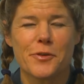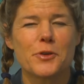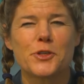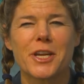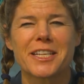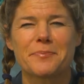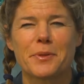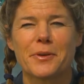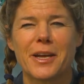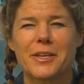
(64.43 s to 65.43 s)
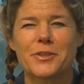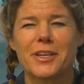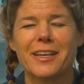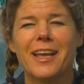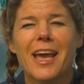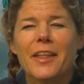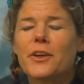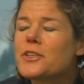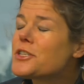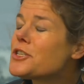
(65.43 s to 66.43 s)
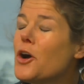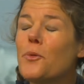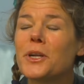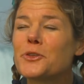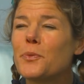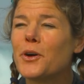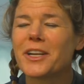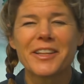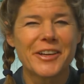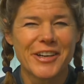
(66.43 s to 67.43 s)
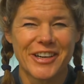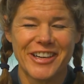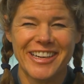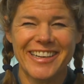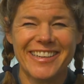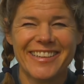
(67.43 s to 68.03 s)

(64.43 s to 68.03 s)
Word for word: of ocean exploration. There's so much more to learn.